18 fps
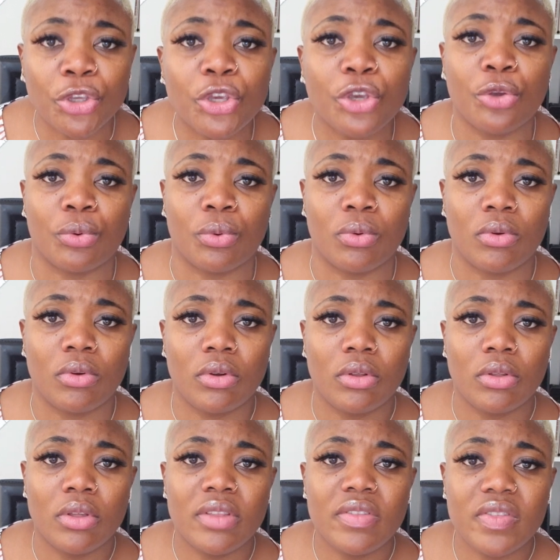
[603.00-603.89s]
you.
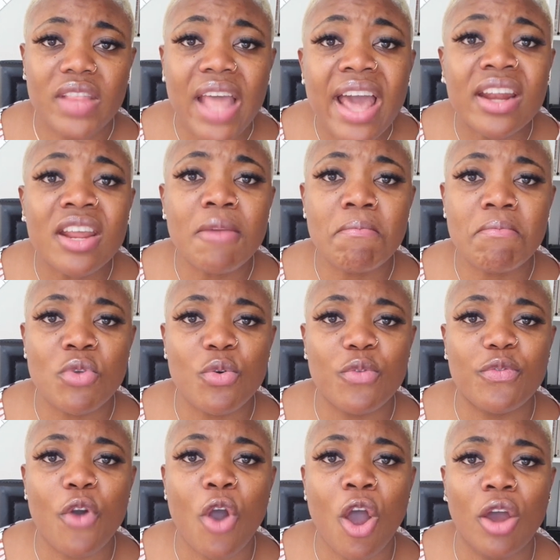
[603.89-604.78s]
Let him
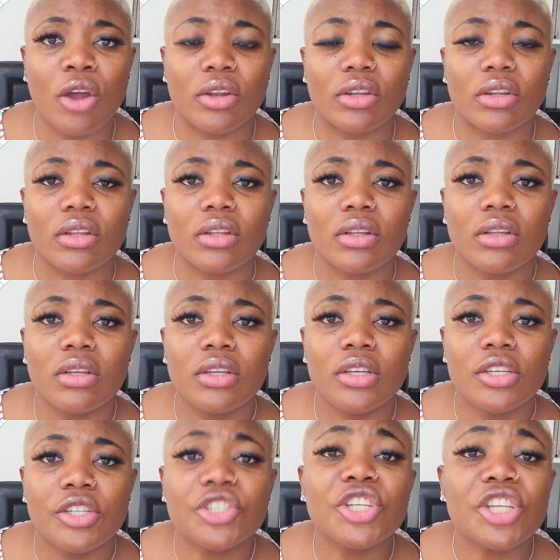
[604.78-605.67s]
move on.
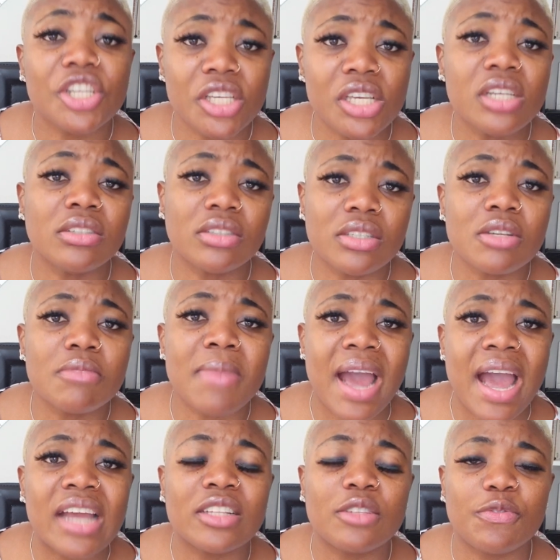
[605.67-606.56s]
She yielded to
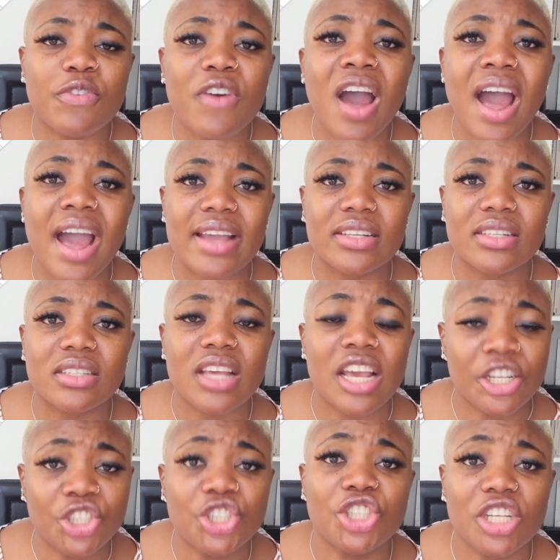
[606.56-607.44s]
my advice
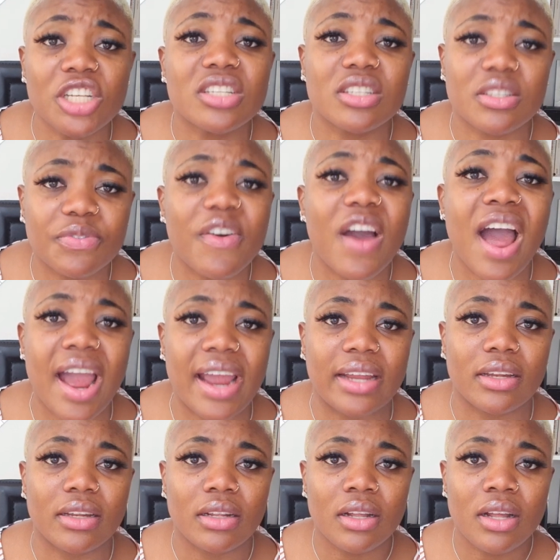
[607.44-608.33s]
and she's
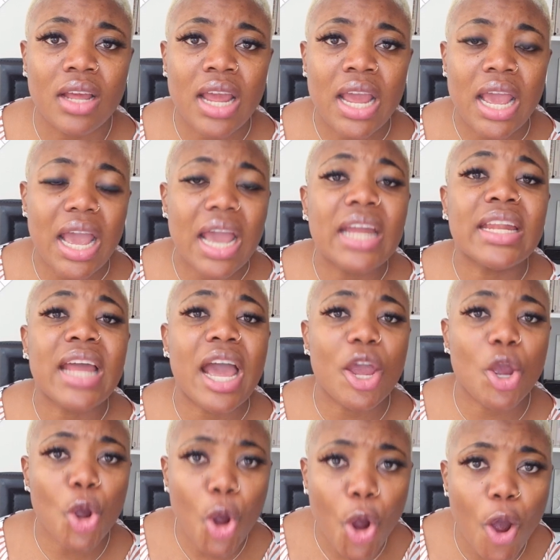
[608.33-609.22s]
fine. And
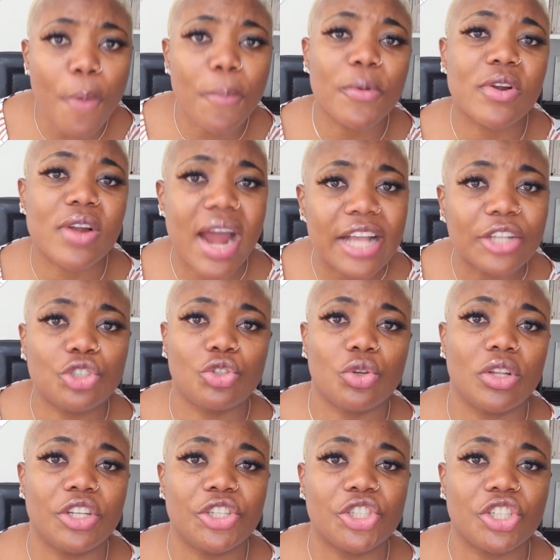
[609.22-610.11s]
I hope
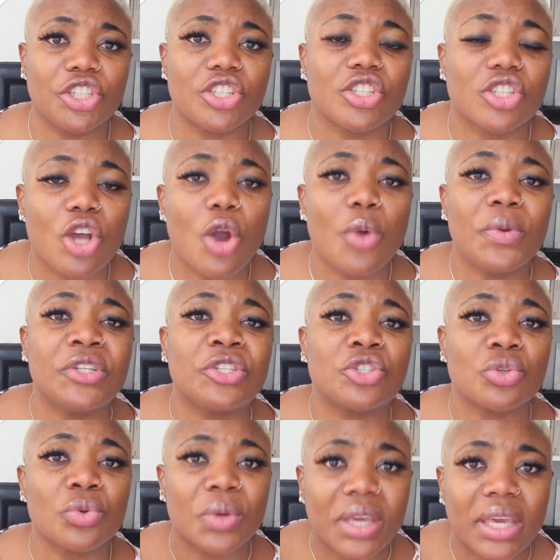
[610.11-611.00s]
gradually she's going
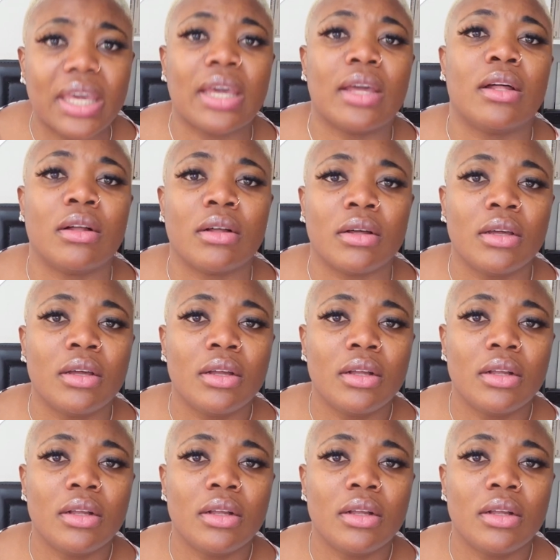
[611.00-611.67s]
to heal.